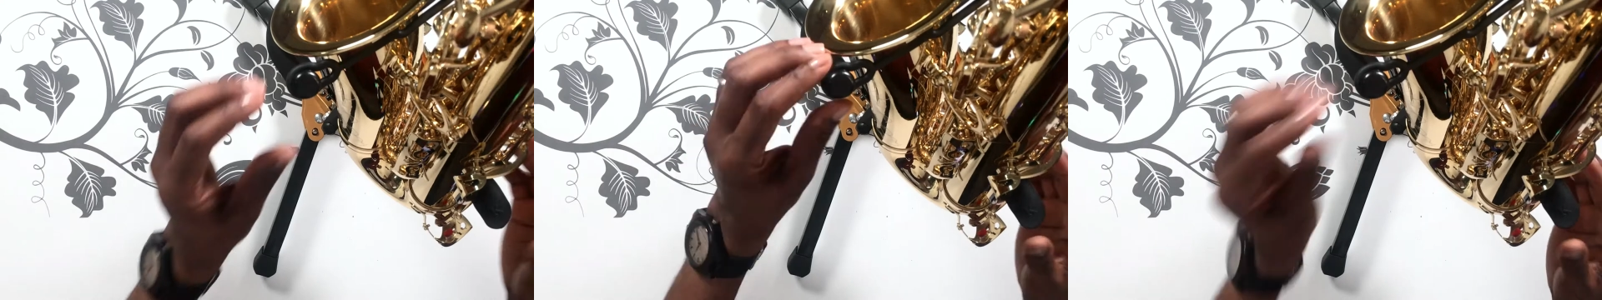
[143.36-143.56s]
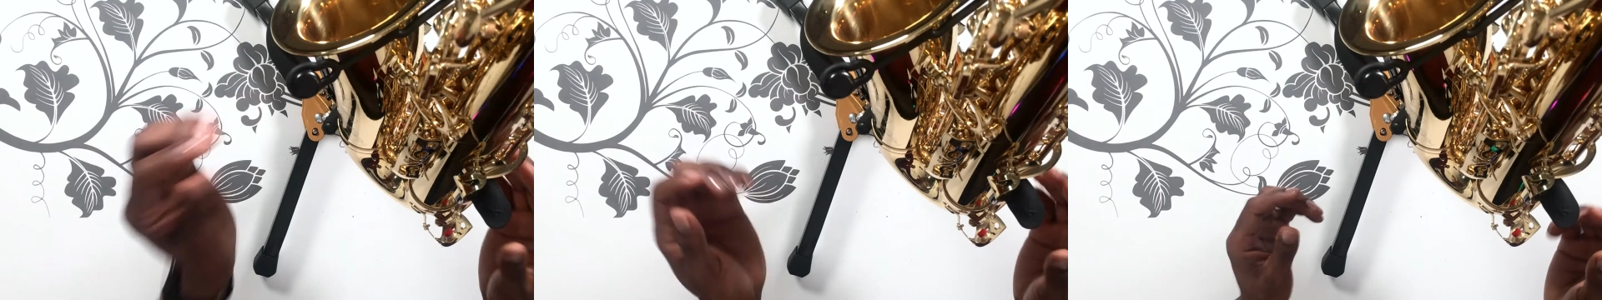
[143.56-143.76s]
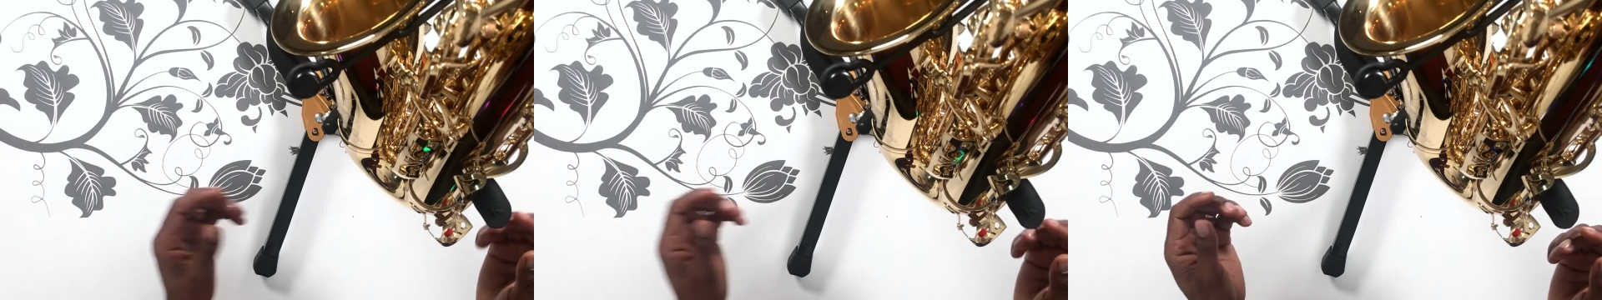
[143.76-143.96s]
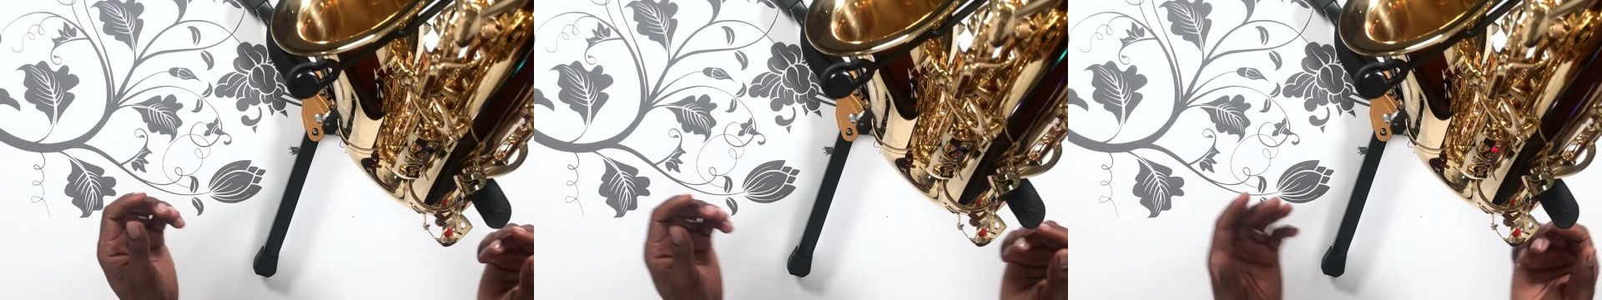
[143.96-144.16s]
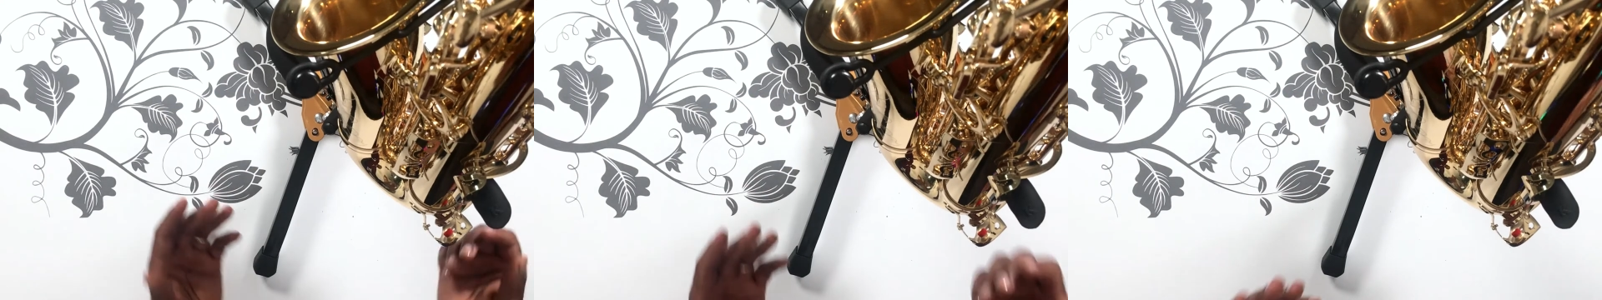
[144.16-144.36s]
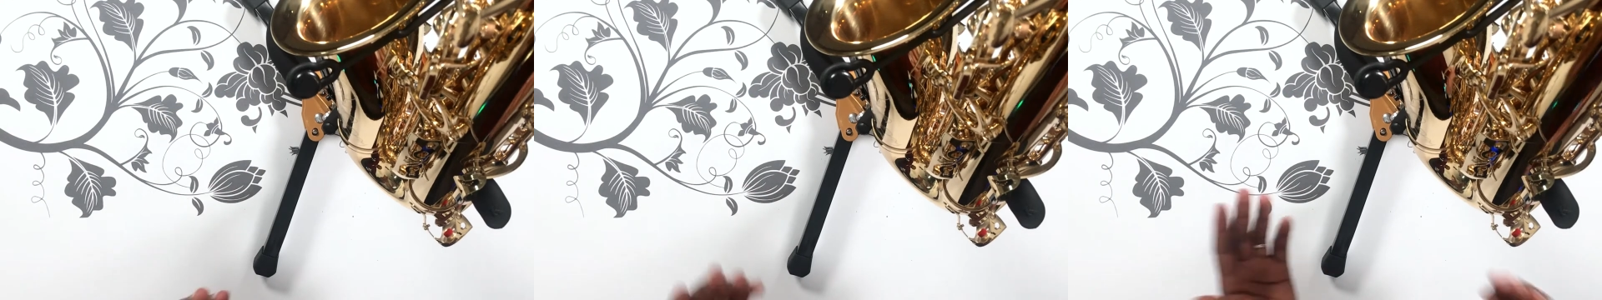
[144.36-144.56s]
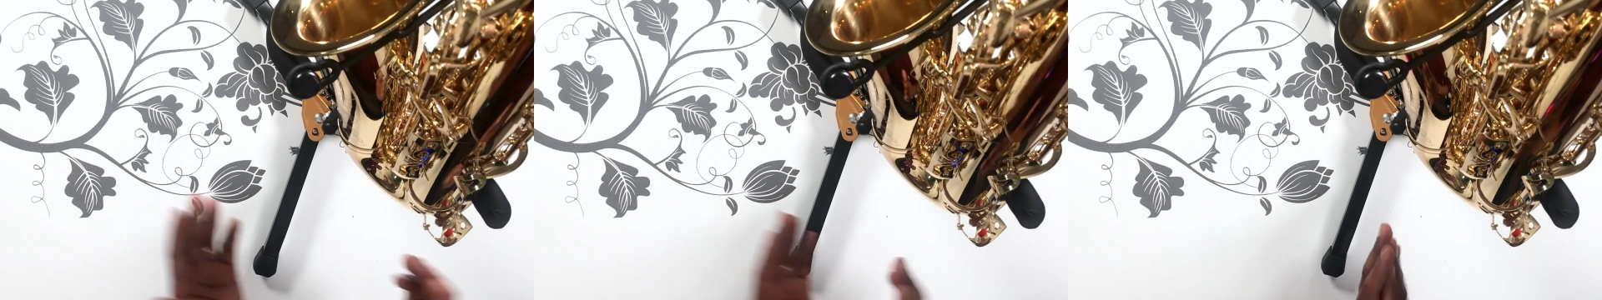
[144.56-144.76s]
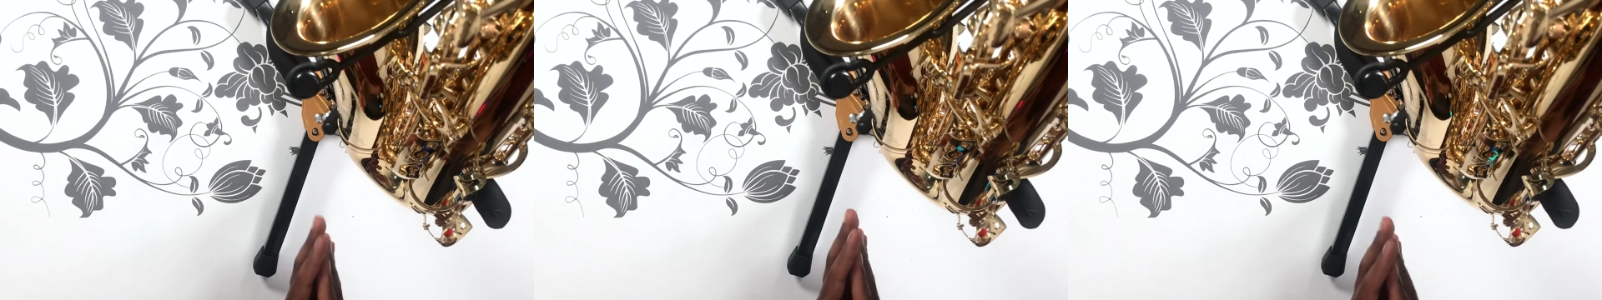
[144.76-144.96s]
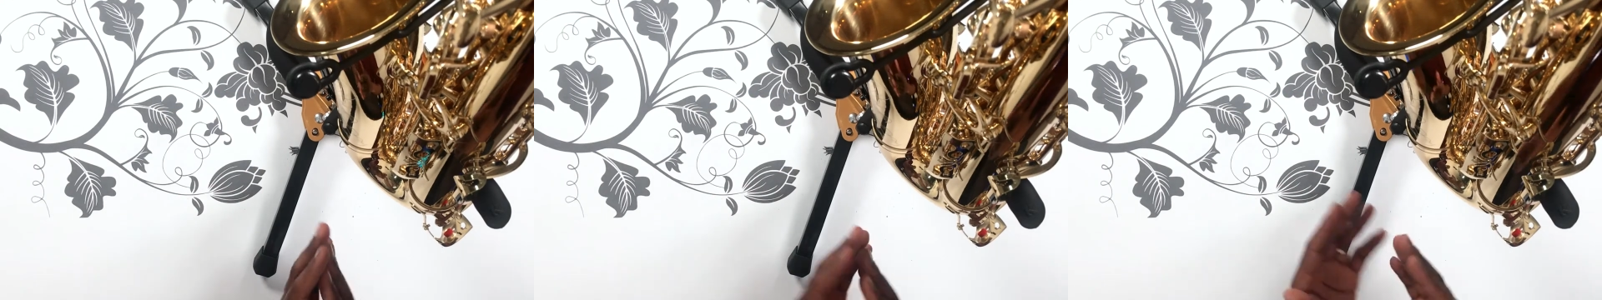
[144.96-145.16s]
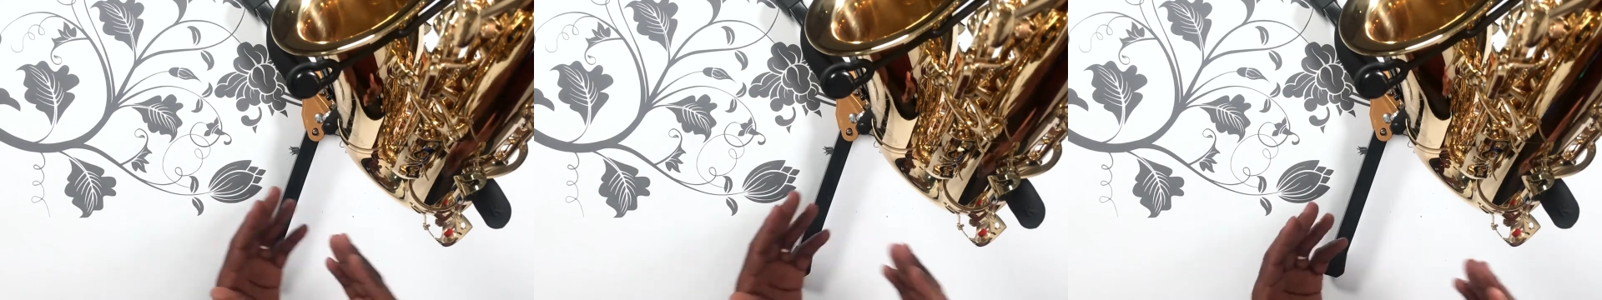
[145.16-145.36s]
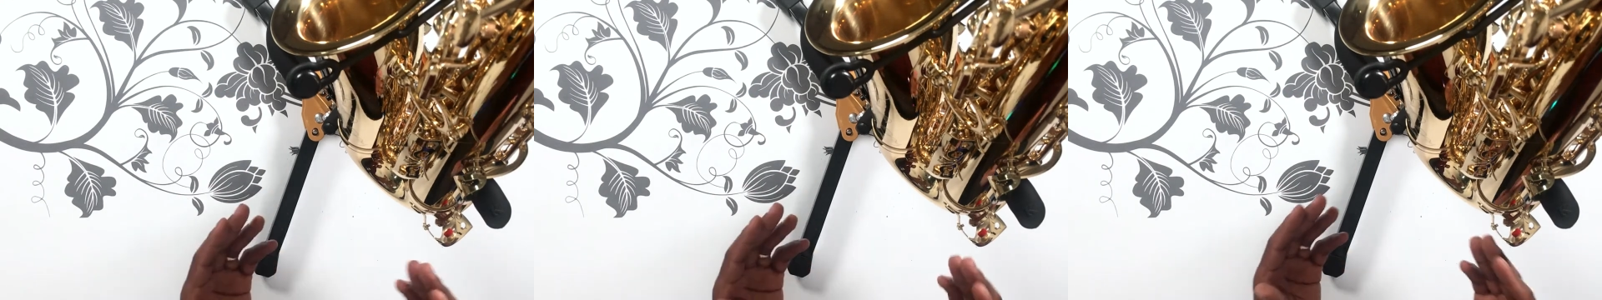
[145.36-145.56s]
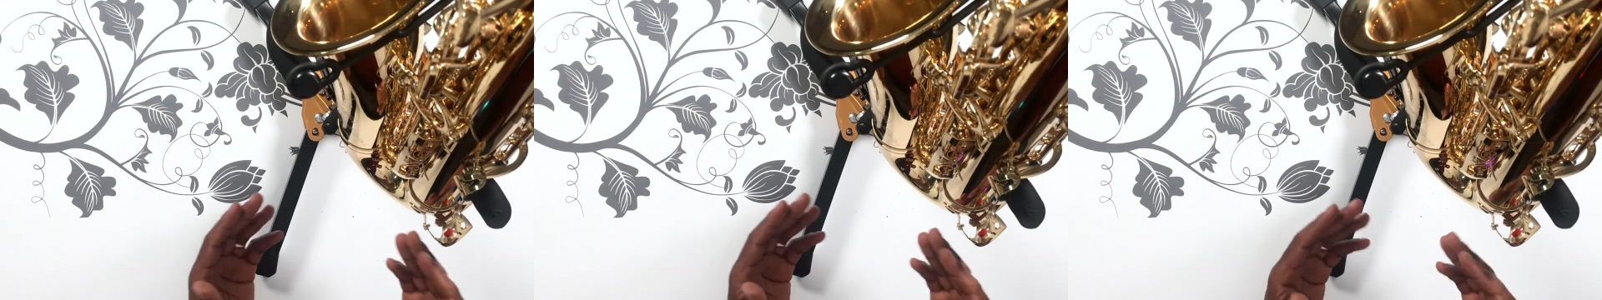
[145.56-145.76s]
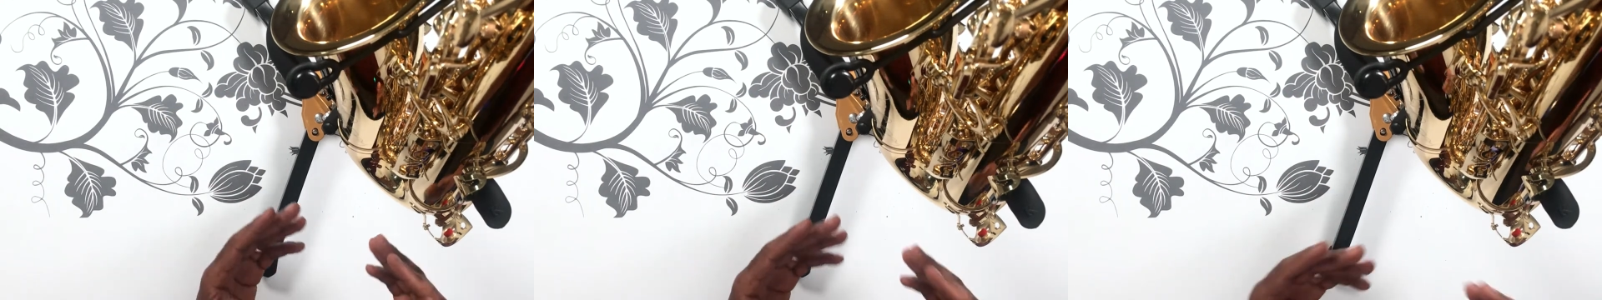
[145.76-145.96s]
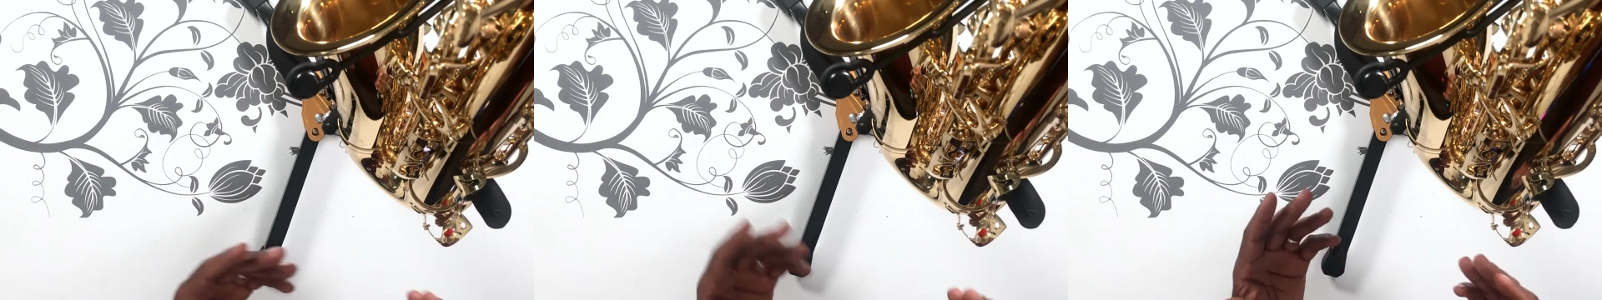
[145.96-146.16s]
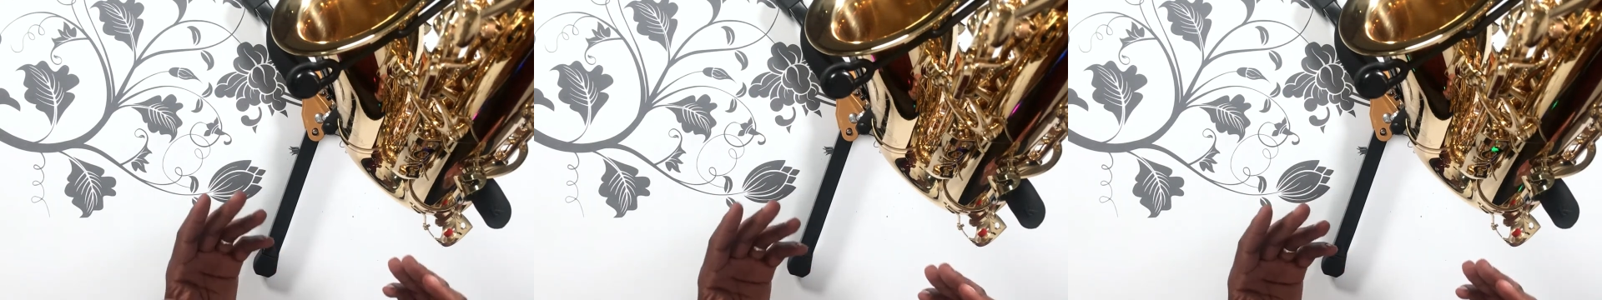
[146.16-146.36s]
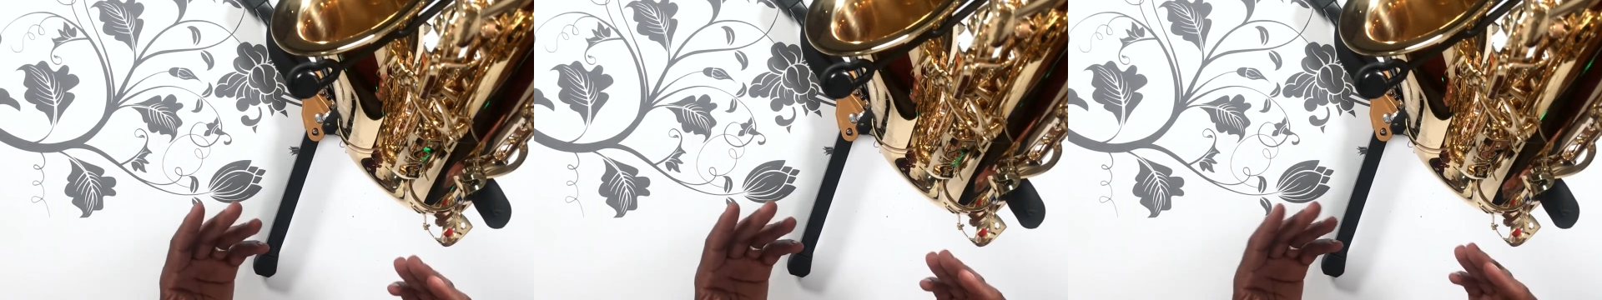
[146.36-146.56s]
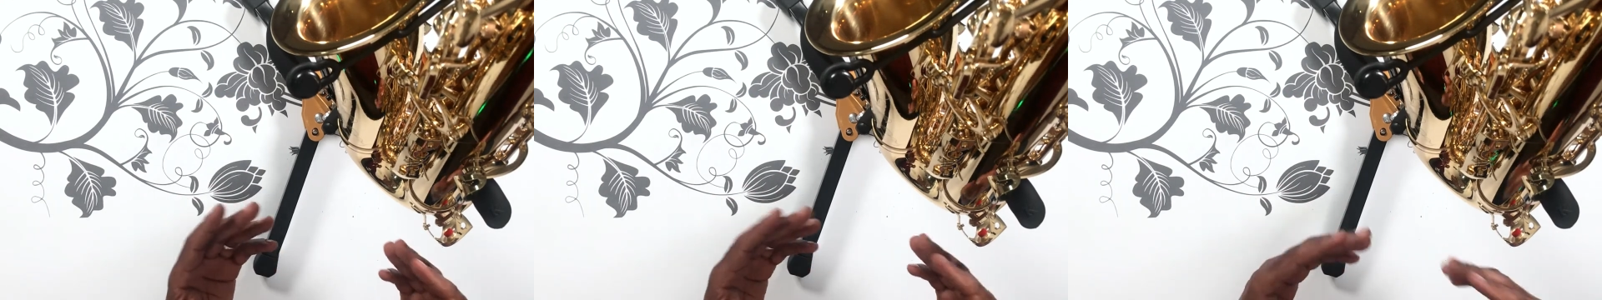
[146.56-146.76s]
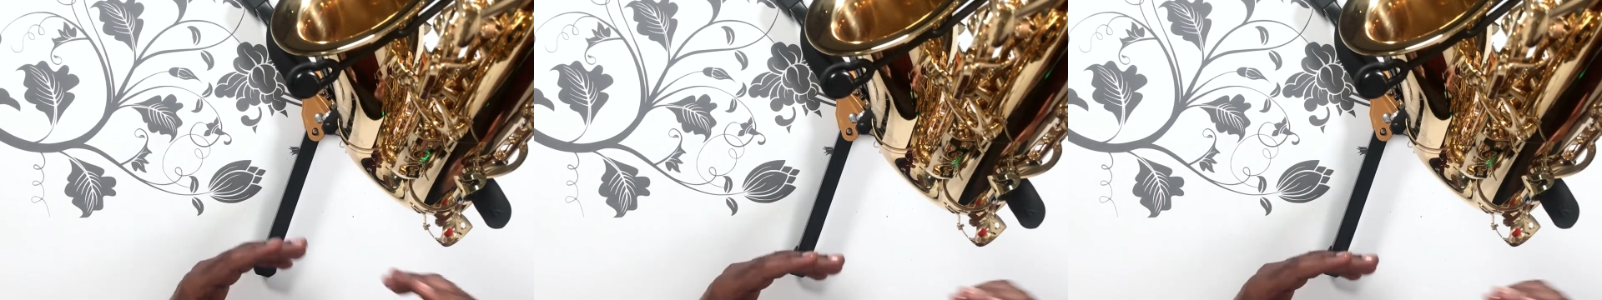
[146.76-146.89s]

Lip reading: Nobody's mouth can be seen.